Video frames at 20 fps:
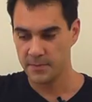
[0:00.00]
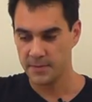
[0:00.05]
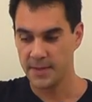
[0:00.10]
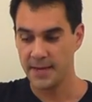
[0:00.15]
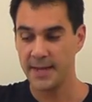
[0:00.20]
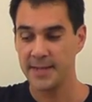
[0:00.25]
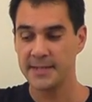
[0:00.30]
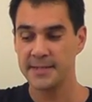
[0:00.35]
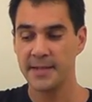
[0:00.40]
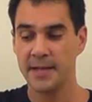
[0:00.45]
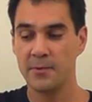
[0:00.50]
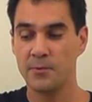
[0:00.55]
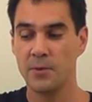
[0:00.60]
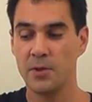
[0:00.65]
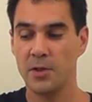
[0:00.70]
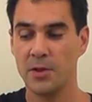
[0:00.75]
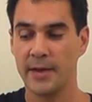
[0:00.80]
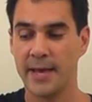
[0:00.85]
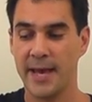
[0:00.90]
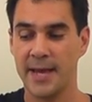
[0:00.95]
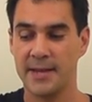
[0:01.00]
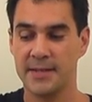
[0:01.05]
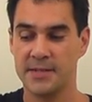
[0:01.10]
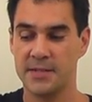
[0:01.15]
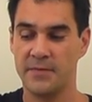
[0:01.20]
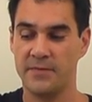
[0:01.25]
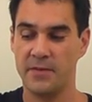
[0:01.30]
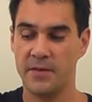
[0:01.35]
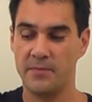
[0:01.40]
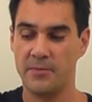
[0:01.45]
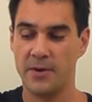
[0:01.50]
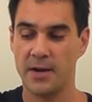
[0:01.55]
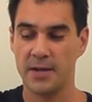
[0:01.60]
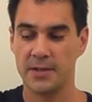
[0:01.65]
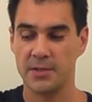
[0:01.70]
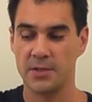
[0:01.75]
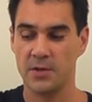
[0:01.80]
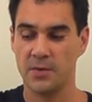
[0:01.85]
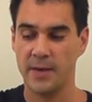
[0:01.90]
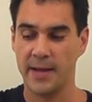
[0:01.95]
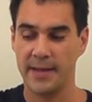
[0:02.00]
The next thing we'll look at is the vibrato,